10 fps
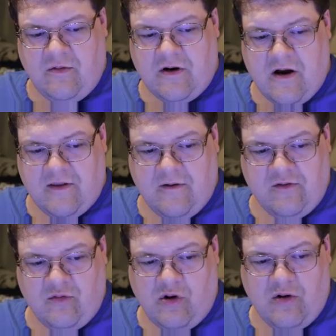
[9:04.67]
I wonder how
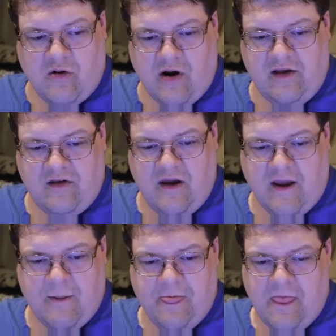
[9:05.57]
those will go crazy
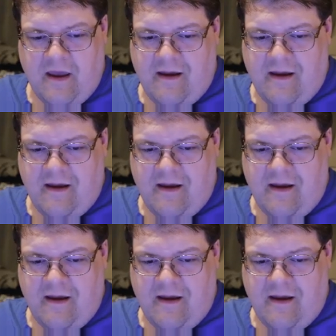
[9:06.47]
again.